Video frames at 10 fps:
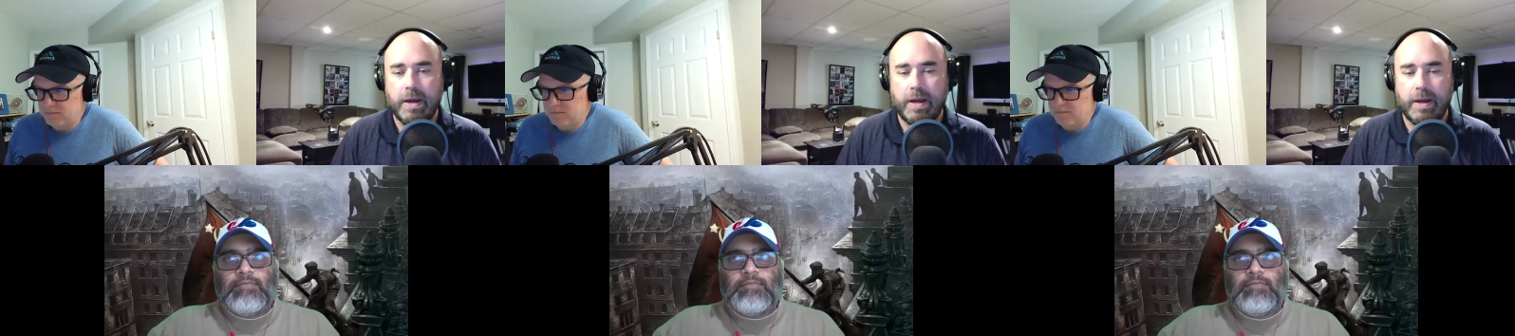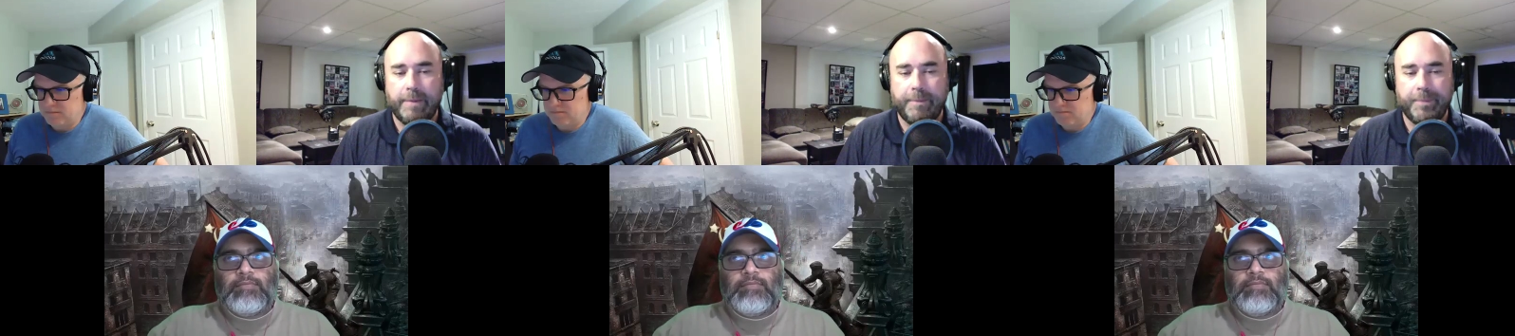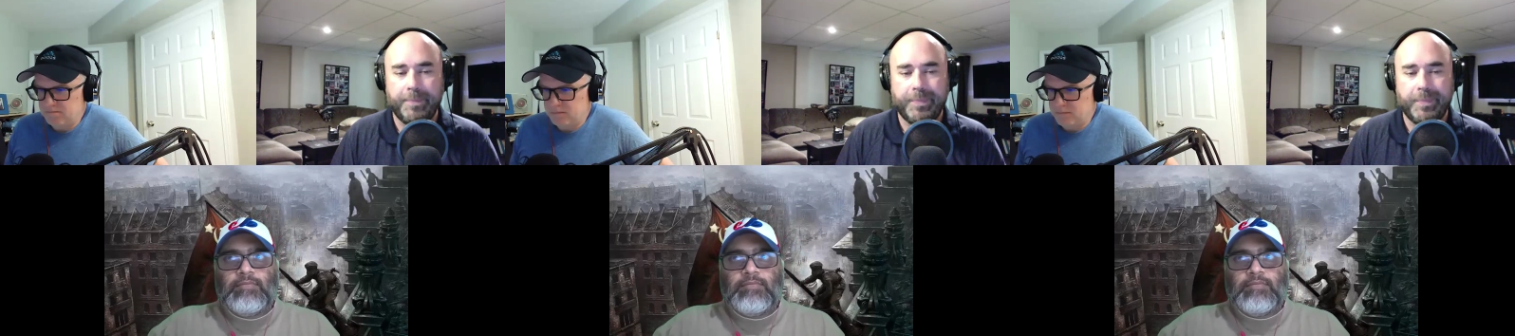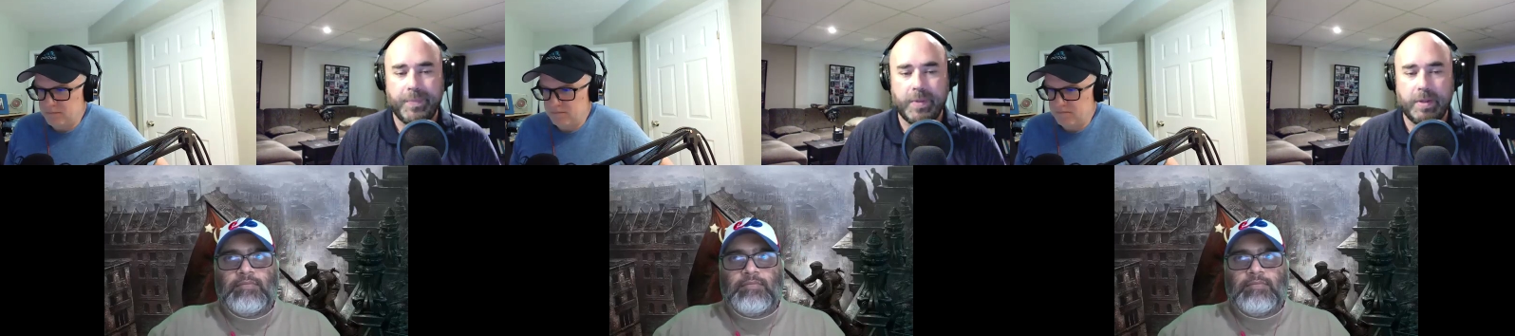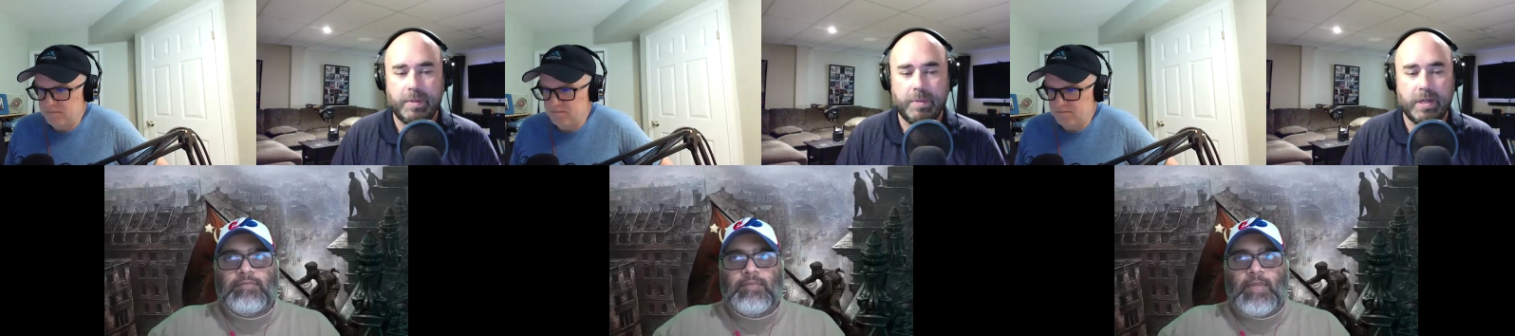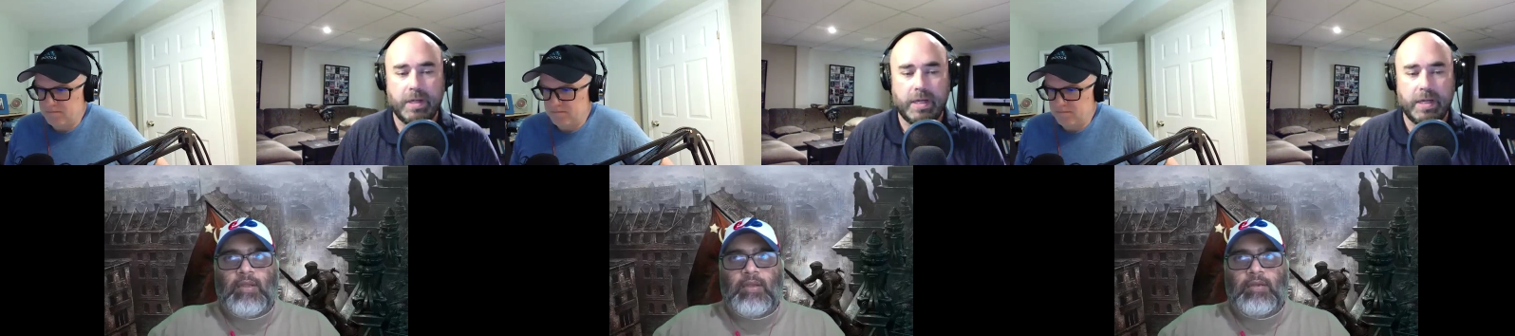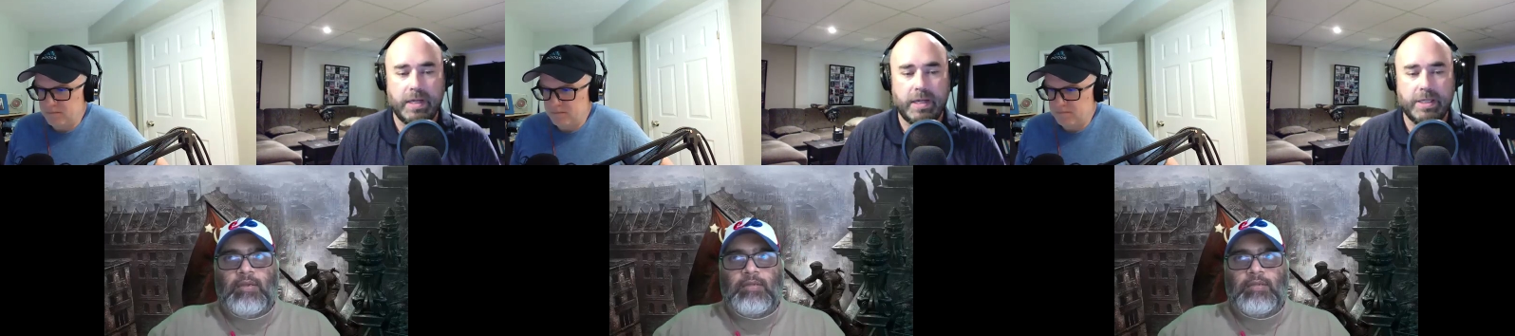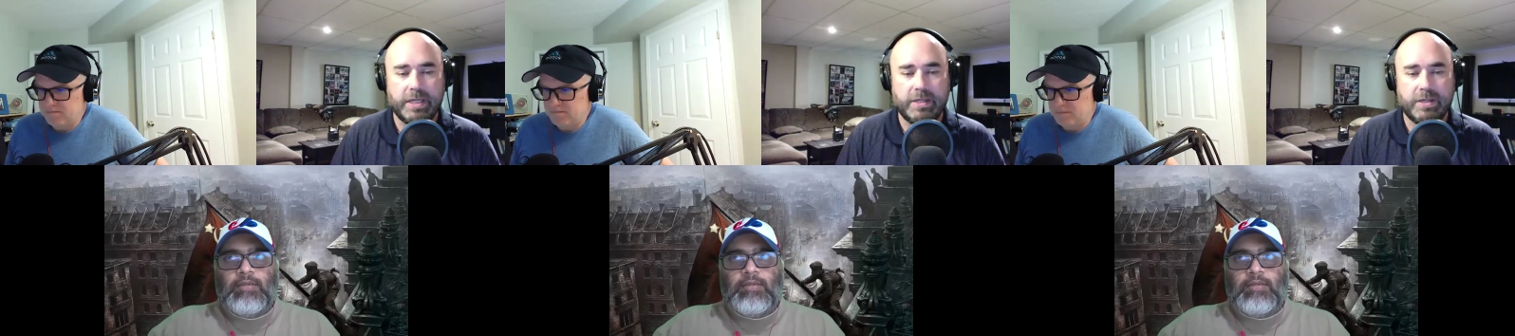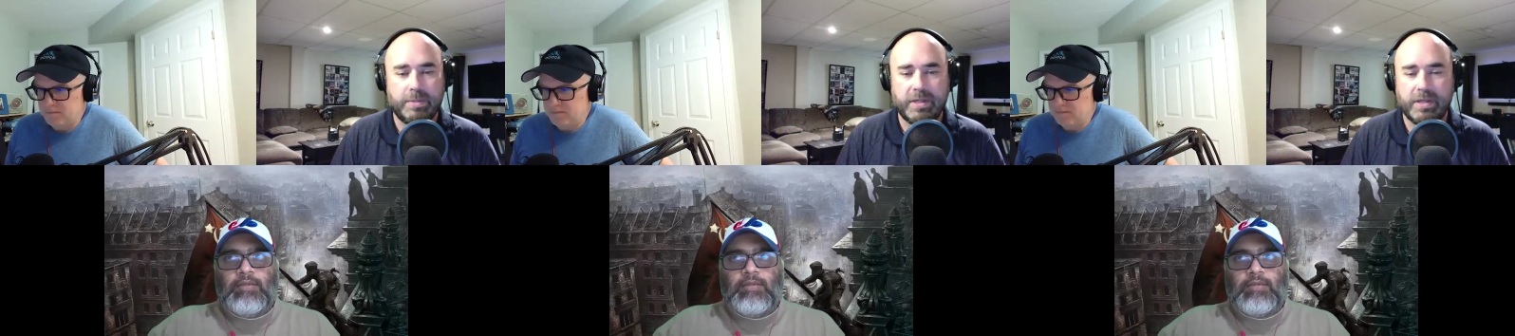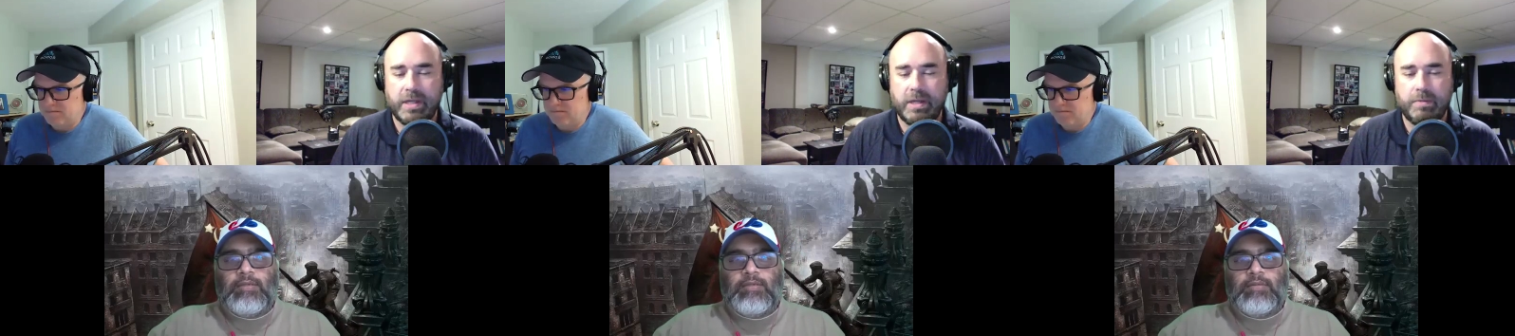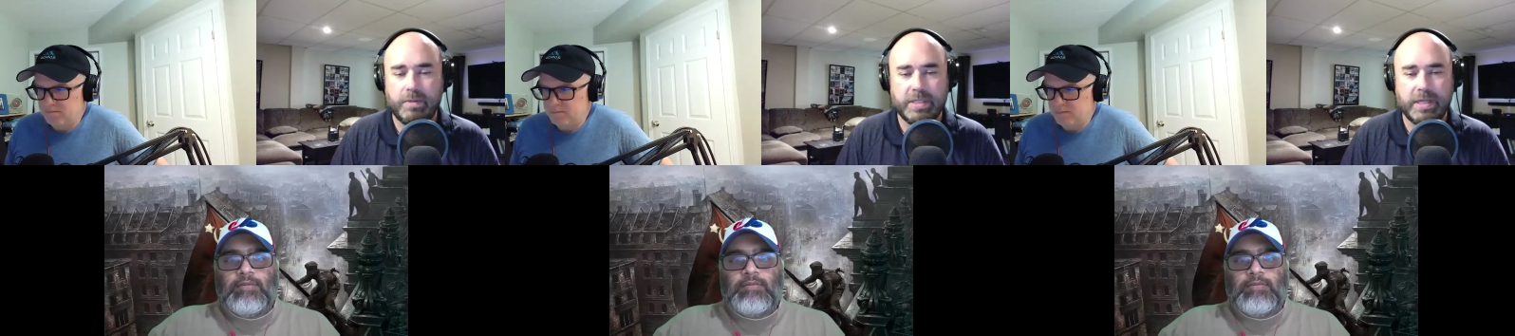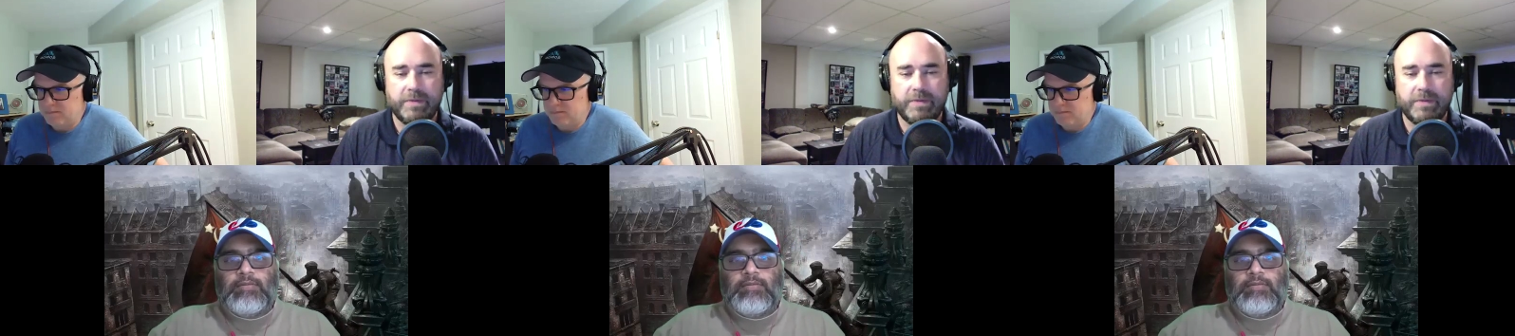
Speaker 1: Uh, but uh, Ajay Sharma, thank you once again